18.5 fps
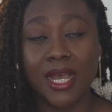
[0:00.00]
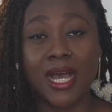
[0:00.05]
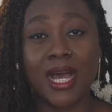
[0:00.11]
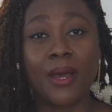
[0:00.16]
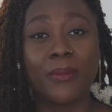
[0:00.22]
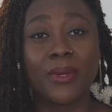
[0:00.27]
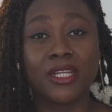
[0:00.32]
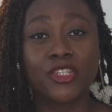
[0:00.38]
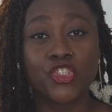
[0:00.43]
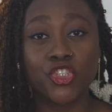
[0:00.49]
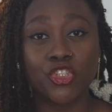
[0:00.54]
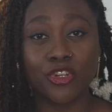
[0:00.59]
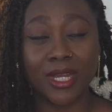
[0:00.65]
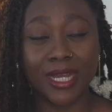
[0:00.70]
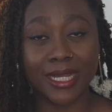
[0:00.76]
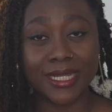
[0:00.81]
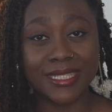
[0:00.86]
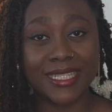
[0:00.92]
I'm
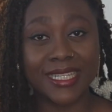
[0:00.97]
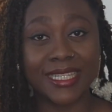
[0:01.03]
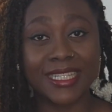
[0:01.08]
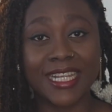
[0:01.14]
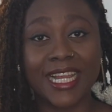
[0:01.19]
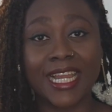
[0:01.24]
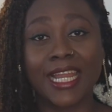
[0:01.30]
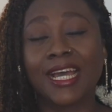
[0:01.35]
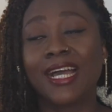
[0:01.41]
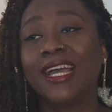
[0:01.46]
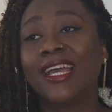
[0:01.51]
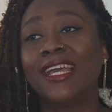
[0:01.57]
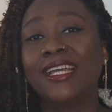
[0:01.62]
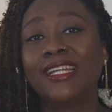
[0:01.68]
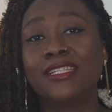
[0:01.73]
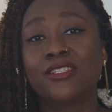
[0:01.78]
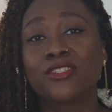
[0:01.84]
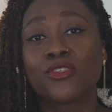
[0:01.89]
attracting
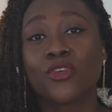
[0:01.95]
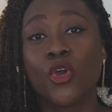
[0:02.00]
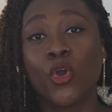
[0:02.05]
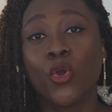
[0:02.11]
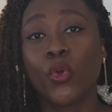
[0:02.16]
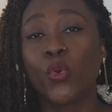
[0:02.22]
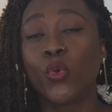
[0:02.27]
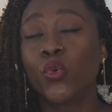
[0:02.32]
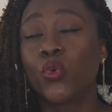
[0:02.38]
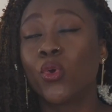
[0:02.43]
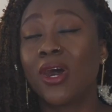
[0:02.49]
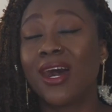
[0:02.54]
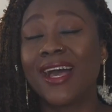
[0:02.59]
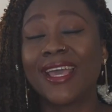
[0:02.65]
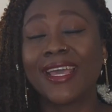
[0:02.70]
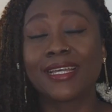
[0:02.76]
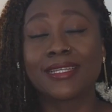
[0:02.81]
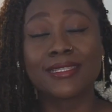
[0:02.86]
clients who
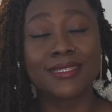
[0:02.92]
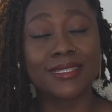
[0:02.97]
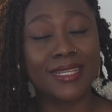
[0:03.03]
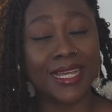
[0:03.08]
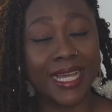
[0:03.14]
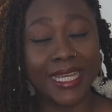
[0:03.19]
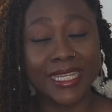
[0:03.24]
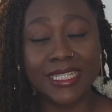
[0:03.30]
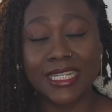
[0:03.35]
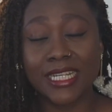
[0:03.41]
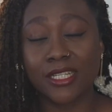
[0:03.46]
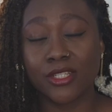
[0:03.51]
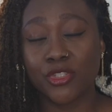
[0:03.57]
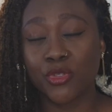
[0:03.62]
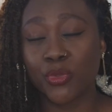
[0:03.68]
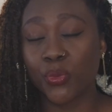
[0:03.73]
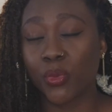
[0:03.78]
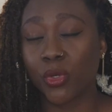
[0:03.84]
are excited
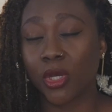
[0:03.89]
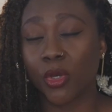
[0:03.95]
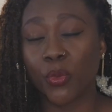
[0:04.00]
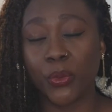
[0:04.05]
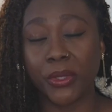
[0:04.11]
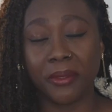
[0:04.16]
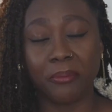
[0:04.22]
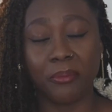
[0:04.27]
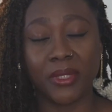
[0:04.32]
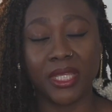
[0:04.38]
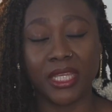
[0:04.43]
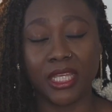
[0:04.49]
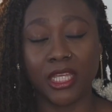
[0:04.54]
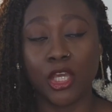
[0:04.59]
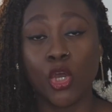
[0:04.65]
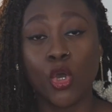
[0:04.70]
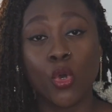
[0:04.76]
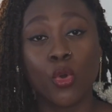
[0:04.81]
to work with me,
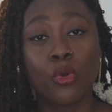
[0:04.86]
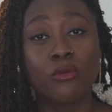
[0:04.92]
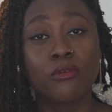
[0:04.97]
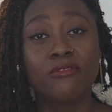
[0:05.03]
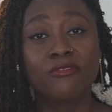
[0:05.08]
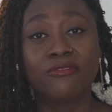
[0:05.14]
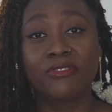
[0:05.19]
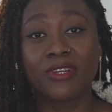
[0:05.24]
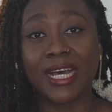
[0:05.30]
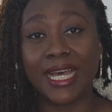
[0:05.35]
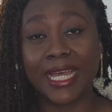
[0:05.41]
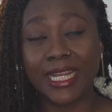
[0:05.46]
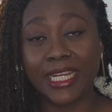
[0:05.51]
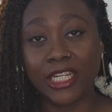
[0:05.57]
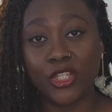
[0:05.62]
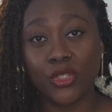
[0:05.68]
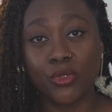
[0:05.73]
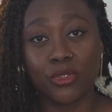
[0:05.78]
who
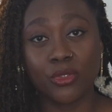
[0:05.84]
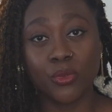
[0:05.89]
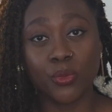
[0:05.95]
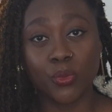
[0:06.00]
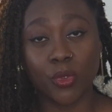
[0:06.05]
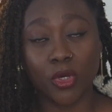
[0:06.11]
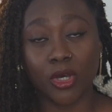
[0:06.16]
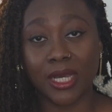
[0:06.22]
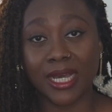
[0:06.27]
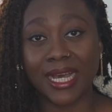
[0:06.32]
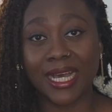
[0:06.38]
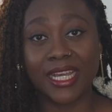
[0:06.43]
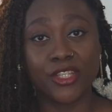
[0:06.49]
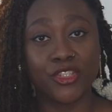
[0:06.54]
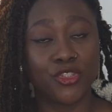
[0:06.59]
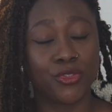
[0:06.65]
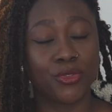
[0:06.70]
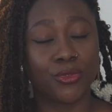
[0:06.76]
value the work I
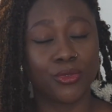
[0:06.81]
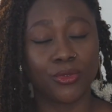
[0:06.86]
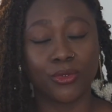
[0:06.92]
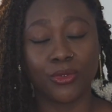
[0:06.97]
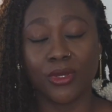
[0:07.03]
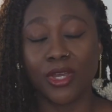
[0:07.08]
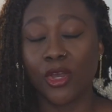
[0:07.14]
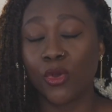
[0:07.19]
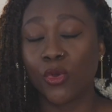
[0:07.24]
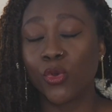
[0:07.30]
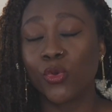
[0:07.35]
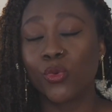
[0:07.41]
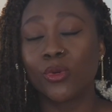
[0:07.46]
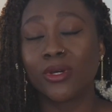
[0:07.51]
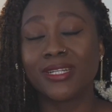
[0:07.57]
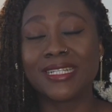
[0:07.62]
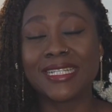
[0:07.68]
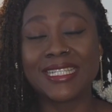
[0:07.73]
do, who
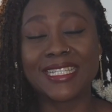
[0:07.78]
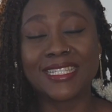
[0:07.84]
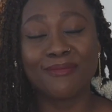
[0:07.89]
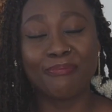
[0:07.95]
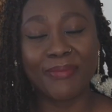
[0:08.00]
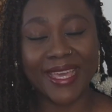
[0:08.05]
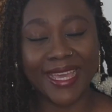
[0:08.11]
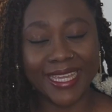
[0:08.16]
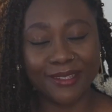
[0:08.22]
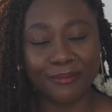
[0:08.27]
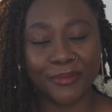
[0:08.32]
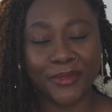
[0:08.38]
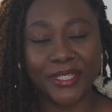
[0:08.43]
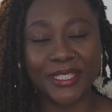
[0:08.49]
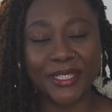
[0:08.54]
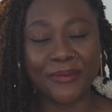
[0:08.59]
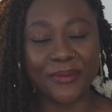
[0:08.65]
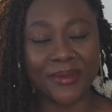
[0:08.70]
want to spend
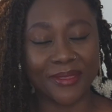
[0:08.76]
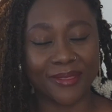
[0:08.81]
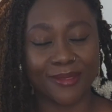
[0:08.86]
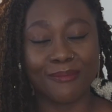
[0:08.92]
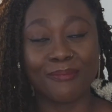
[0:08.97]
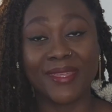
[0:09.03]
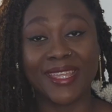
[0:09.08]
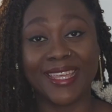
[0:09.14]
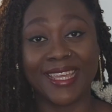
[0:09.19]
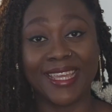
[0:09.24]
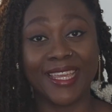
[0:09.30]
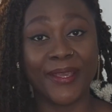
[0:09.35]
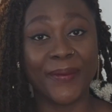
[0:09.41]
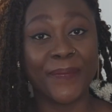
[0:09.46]
money with me.